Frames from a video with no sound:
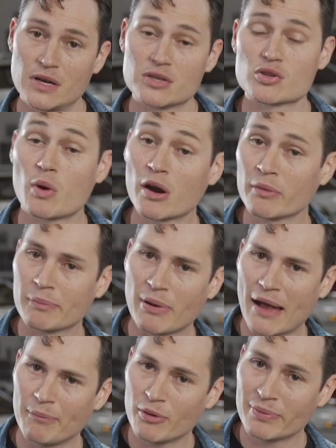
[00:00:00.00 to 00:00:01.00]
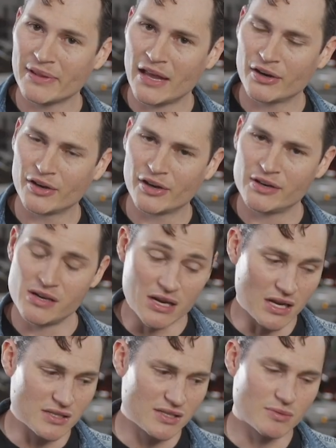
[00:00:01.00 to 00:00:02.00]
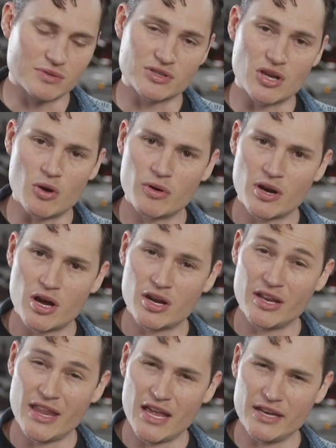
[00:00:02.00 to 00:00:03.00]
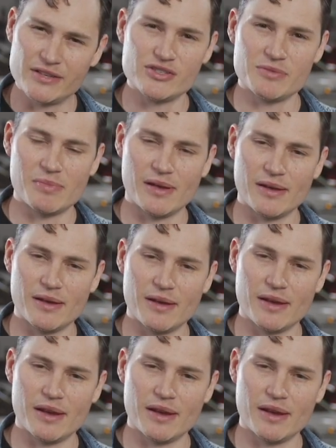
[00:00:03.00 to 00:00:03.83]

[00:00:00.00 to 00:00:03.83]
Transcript: So why don't we pop open that hood and see what's going on in that engine bay?